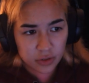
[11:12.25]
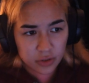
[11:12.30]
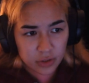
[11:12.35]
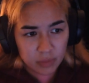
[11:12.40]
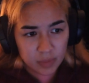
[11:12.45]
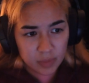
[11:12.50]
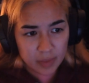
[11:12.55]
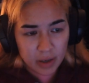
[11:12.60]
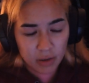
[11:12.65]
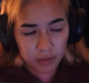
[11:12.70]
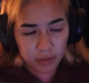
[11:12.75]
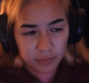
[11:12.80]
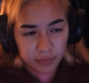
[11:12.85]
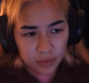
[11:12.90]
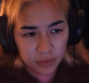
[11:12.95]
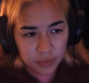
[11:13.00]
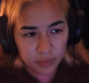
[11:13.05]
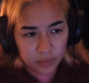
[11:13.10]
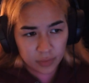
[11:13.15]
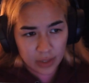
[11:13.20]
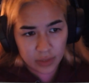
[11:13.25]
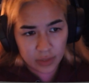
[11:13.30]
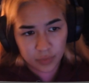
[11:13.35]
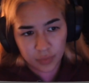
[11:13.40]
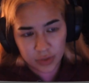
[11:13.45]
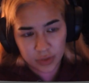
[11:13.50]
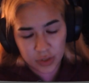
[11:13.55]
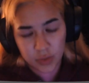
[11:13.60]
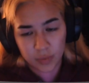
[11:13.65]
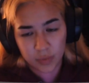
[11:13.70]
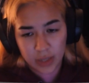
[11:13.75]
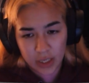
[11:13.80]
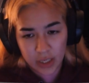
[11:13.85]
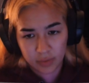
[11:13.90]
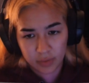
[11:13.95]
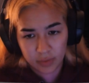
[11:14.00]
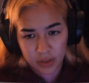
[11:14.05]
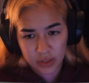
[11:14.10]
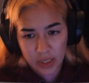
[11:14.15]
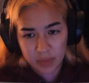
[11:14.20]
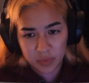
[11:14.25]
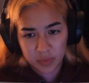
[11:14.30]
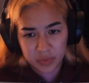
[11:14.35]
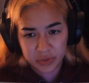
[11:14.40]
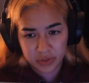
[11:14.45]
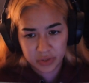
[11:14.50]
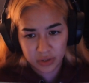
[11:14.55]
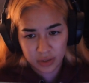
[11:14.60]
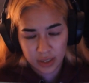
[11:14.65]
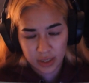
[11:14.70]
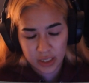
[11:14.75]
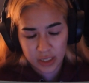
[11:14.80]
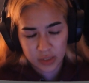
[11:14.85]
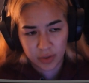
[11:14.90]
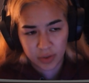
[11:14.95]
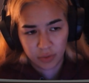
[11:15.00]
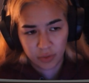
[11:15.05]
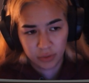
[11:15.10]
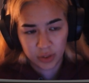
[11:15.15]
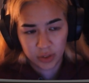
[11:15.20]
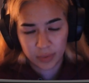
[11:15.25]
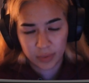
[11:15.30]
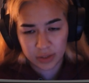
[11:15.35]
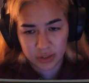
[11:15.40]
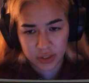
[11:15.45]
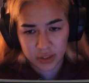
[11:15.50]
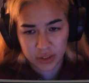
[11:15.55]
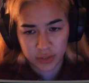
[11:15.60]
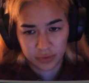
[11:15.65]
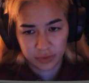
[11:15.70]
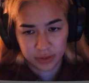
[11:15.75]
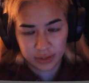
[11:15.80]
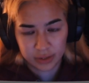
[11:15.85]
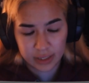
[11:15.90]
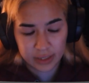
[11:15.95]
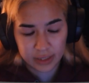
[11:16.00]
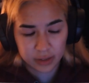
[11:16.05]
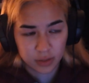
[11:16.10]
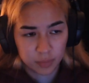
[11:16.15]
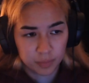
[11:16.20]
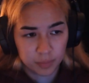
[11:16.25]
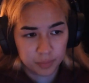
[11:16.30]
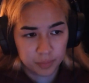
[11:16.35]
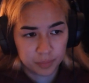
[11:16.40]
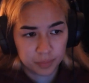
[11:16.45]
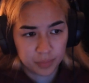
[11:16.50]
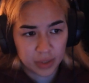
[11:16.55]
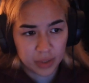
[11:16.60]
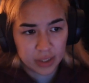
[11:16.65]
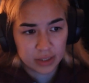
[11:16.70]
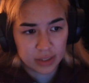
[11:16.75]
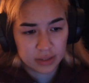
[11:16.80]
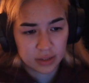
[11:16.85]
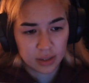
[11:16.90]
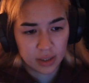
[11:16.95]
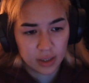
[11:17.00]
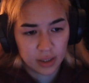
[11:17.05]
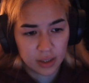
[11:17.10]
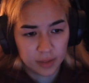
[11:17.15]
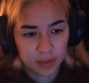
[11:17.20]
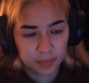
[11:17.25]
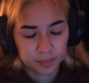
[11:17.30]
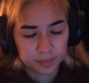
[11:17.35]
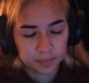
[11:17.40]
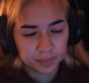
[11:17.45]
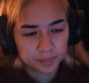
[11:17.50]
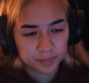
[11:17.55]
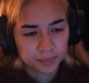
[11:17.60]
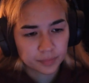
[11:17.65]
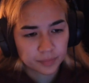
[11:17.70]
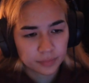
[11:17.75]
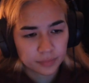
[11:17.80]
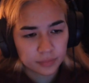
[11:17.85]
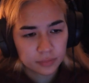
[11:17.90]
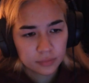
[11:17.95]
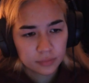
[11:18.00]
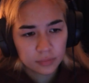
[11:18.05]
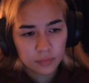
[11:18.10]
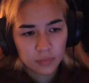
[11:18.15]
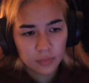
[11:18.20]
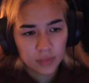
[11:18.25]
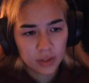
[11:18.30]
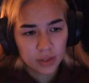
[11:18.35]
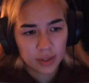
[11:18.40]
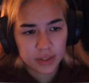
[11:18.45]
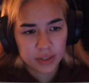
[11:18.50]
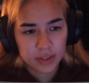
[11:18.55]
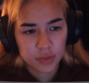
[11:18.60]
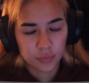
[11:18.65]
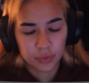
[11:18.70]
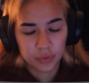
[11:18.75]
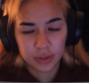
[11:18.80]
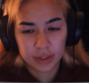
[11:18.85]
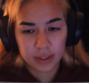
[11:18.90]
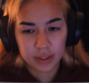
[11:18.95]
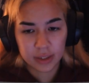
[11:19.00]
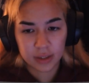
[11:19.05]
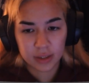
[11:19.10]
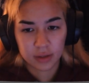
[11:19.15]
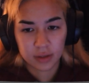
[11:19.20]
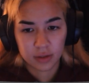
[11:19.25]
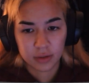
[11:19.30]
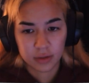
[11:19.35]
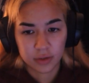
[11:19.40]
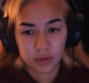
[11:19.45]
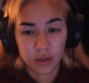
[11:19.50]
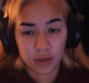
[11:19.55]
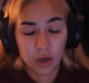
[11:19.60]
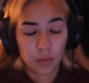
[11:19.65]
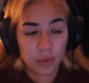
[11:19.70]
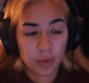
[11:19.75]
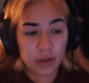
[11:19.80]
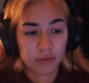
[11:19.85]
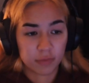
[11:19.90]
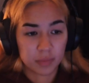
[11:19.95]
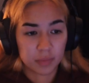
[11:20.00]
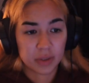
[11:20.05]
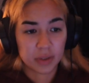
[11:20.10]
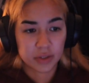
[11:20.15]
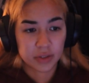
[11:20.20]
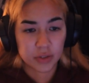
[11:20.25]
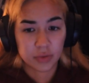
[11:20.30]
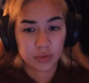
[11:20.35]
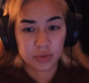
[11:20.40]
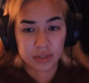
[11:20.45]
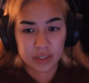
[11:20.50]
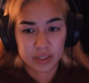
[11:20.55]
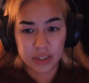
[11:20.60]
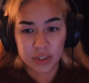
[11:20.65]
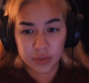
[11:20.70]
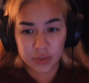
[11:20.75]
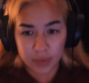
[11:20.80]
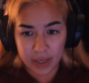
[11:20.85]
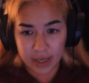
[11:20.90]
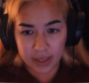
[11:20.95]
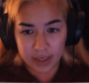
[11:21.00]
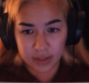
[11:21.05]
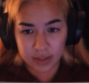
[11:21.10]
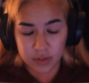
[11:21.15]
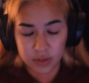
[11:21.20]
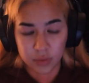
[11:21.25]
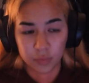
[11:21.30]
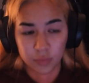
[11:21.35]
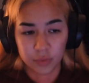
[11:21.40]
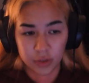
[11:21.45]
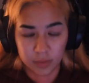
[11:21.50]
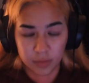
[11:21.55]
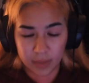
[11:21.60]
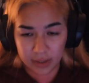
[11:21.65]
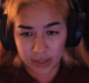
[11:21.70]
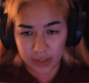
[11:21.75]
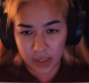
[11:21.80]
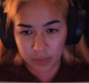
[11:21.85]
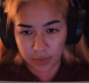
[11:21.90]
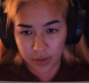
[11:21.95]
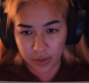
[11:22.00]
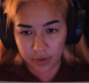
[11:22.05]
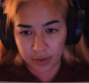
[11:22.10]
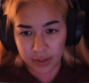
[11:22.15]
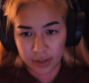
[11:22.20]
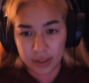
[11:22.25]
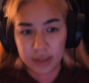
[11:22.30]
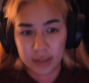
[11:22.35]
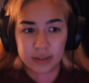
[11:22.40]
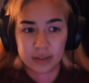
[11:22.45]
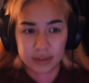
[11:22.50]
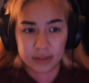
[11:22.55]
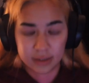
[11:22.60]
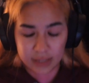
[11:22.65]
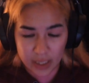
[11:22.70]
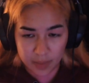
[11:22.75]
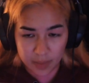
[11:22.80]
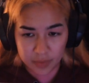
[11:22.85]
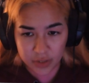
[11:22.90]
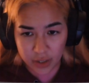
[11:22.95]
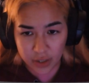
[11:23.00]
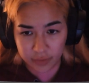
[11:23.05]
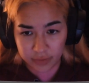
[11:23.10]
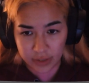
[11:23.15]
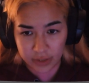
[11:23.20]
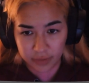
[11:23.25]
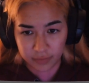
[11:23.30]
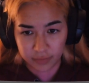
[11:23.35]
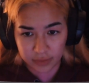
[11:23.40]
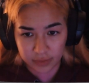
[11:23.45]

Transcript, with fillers: powerful, which is why I run Timetwister as my only way to shuffle the deck. But yeah. um, it's really a way for me to see a new hand, wheel my library, get the damage off Niv, get a